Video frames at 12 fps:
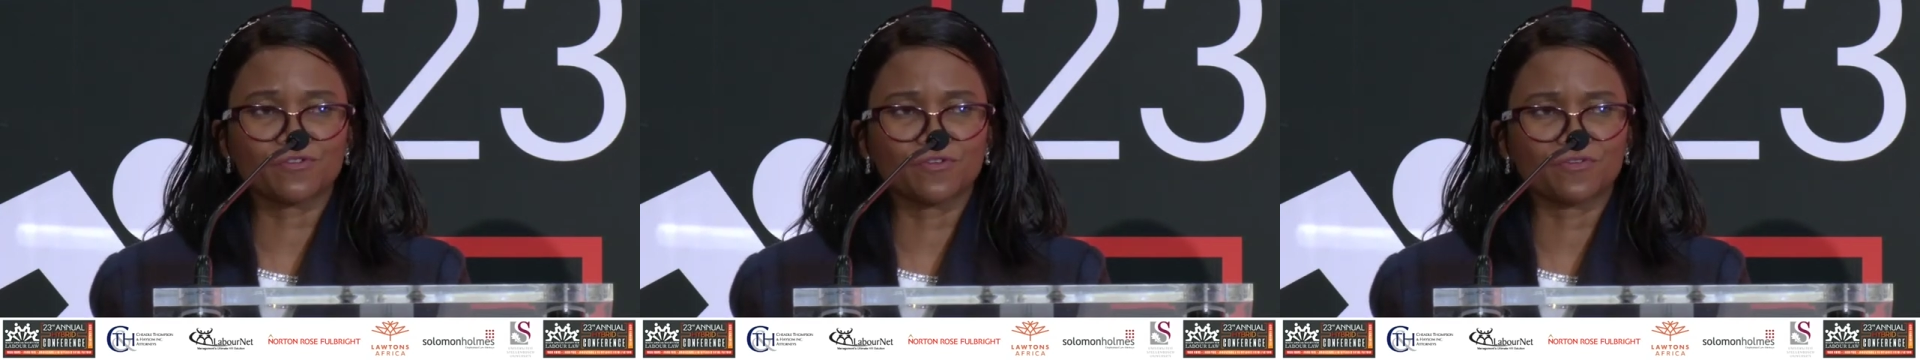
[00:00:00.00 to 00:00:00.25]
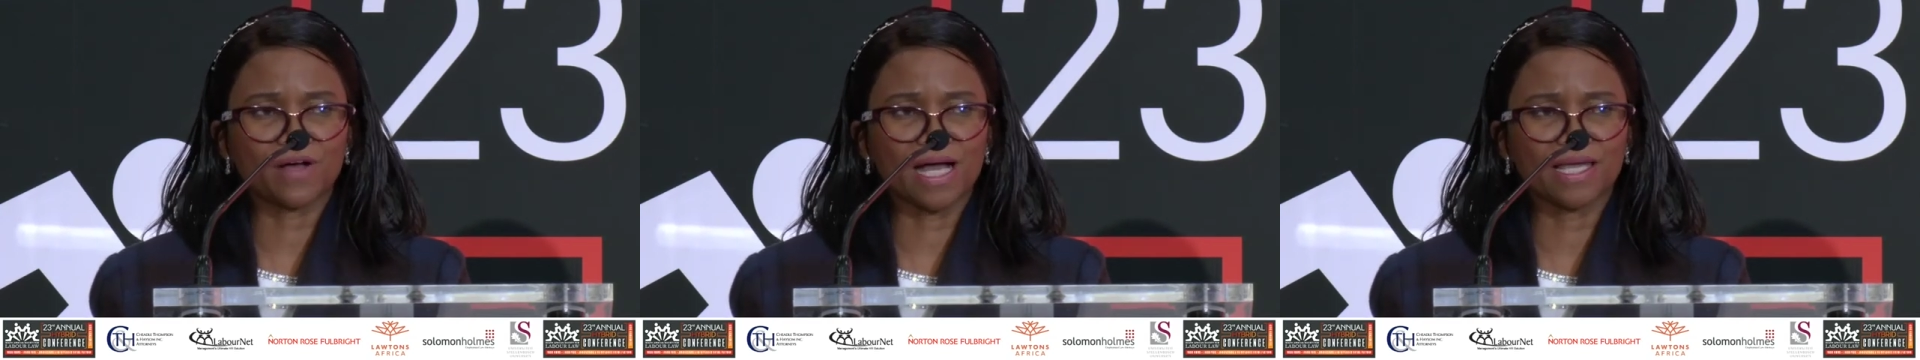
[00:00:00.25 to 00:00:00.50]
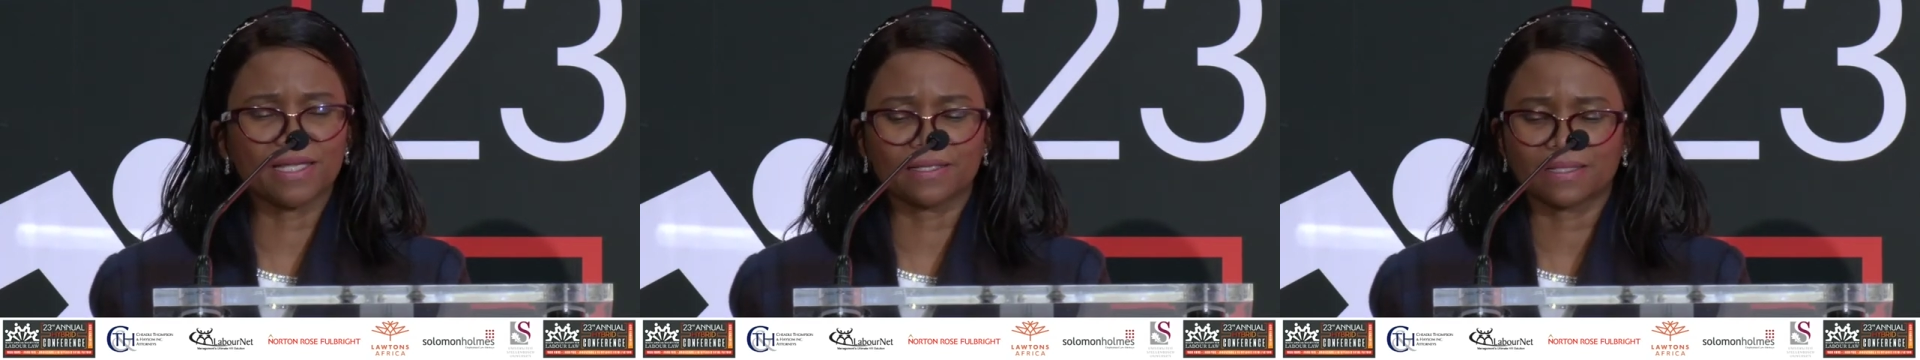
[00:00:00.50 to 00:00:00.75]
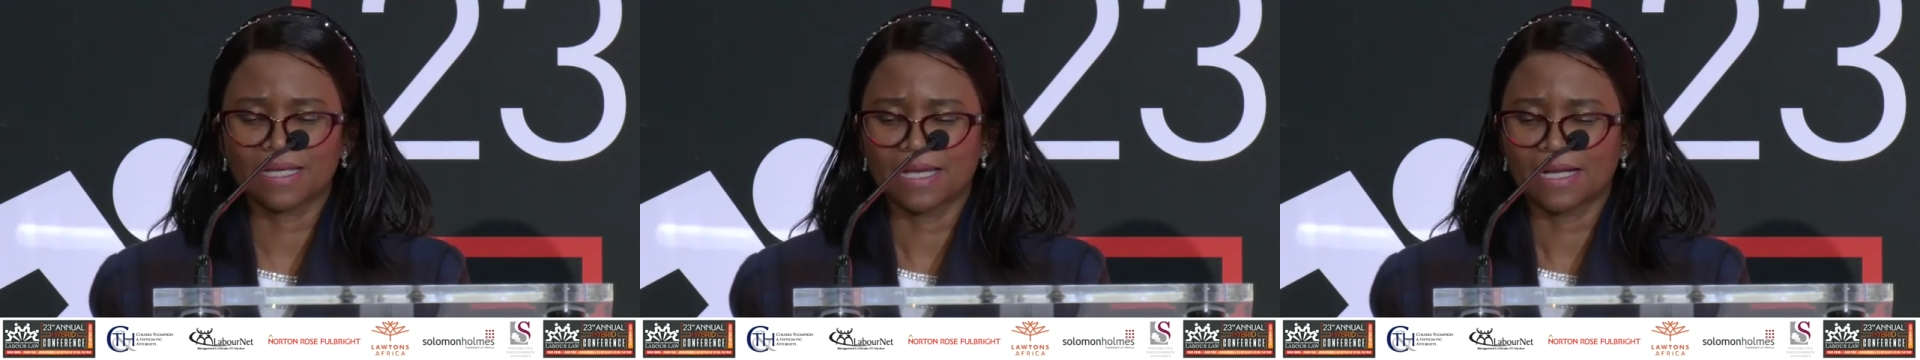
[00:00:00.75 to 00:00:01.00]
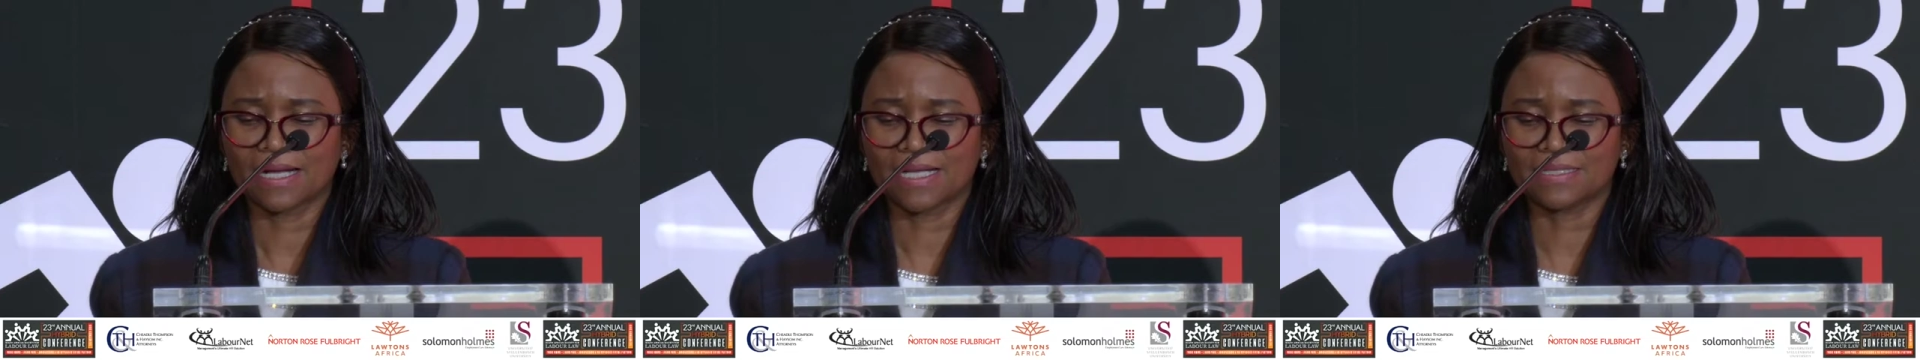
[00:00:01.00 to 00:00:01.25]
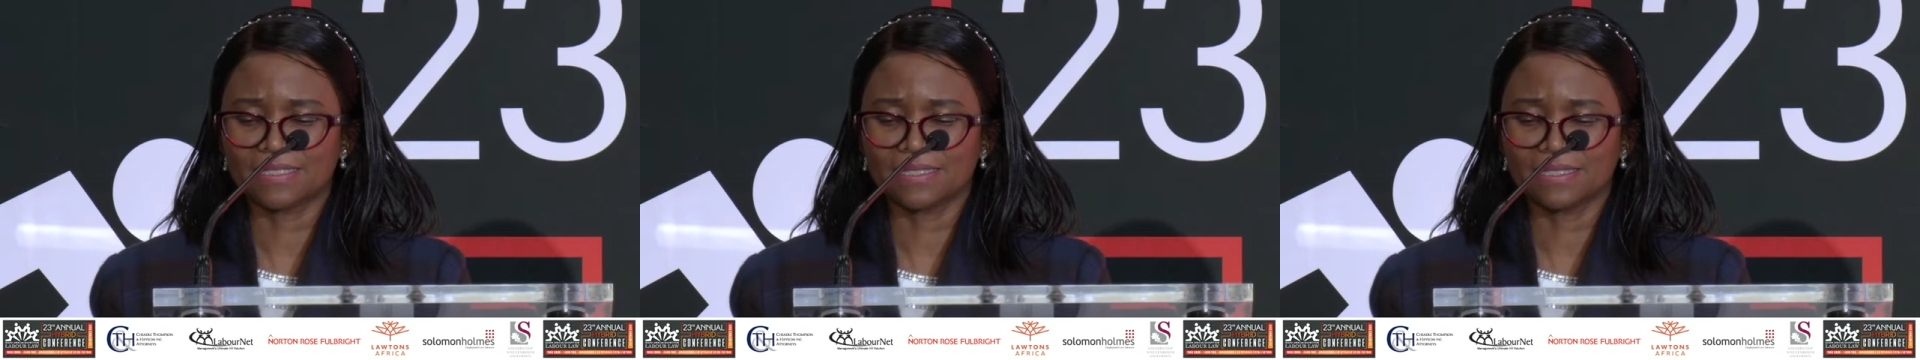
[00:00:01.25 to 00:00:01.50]
to find
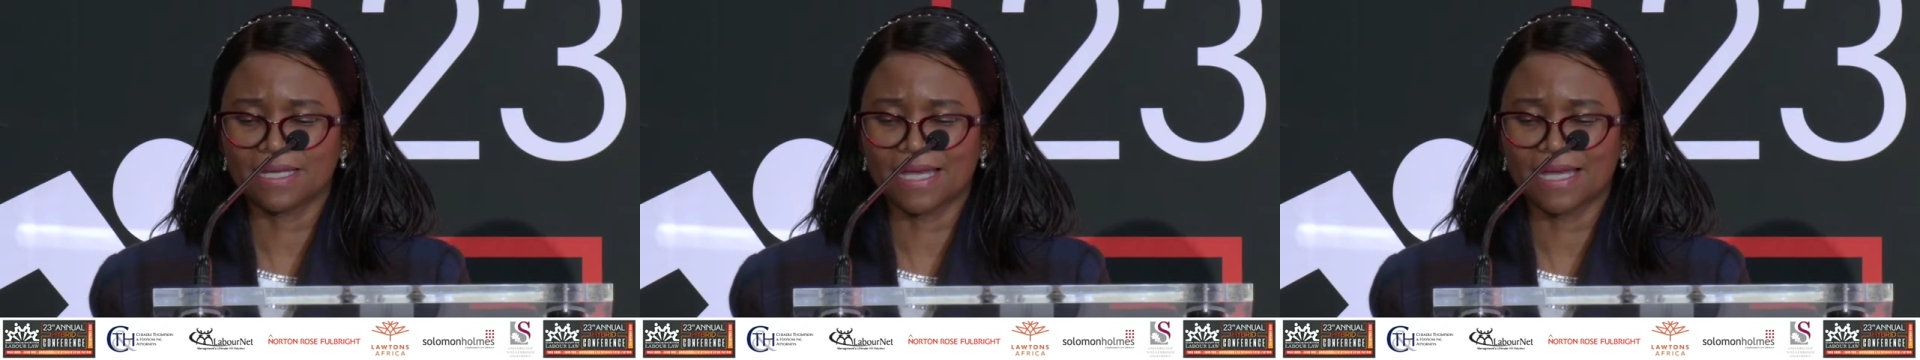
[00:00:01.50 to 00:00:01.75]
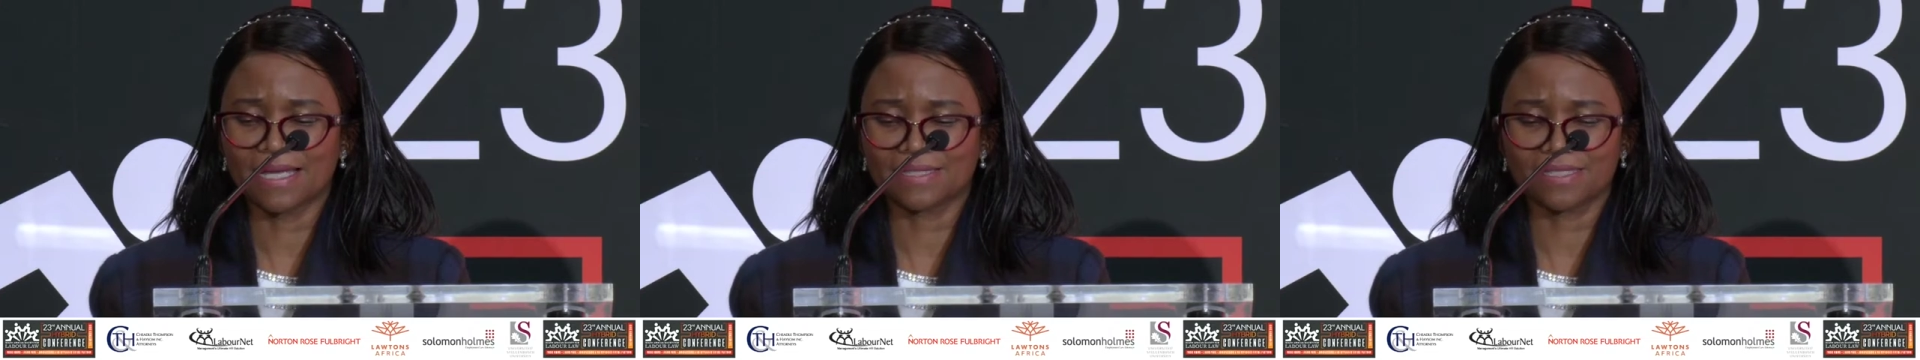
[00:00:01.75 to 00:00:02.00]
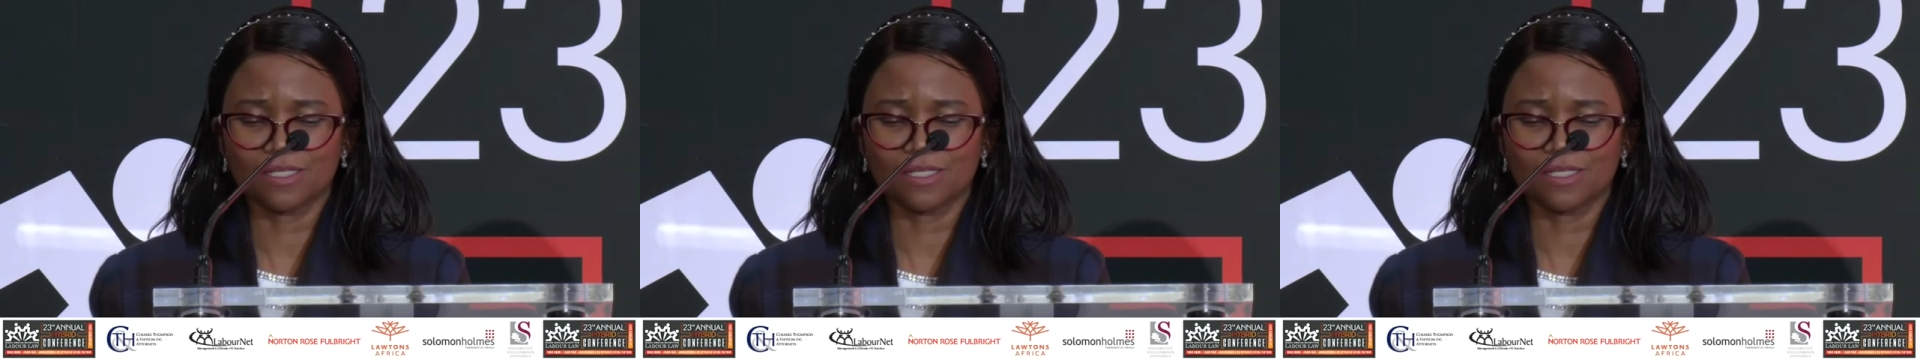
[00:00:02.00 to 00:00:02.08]
cutting-edge,